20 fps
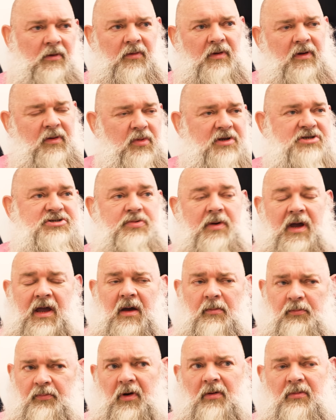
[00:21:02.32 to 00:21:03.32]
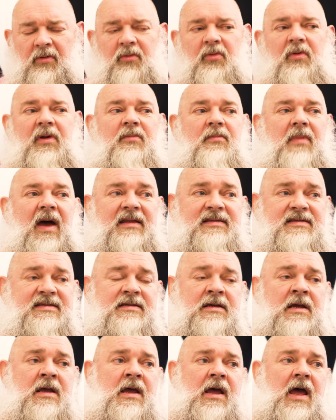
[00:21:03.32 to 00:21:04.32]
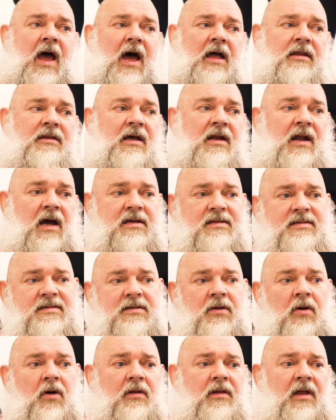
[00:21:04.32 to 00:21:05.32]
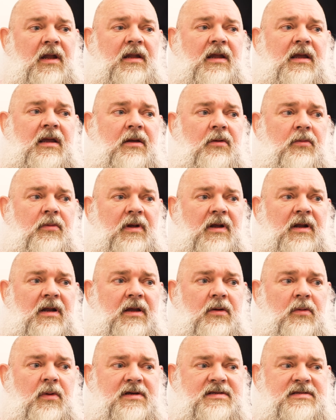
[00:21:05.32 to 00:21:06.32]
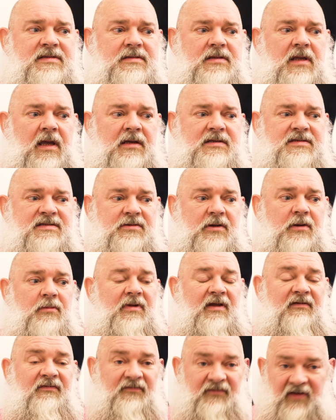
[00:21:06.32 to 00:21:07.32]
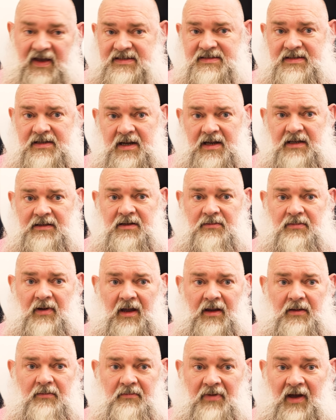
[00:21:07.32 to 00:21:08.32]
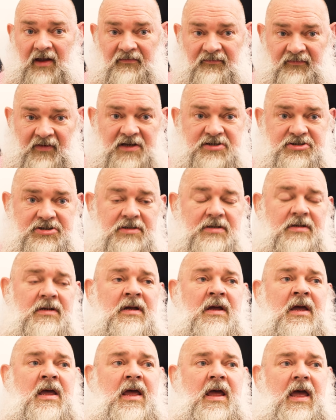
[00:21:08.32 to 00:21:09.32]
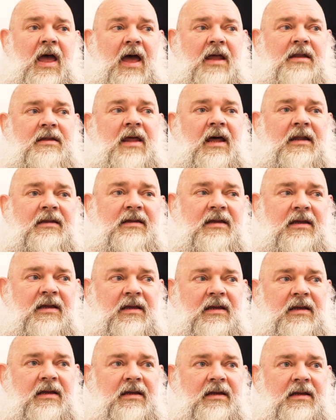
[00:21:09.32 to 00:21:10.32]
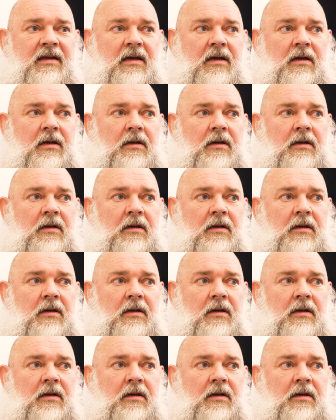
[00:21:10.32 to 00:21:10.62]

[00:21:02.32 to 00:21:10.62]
In which way I probably met, and then I saw that he really was extremely fascinated by fashion, and that he,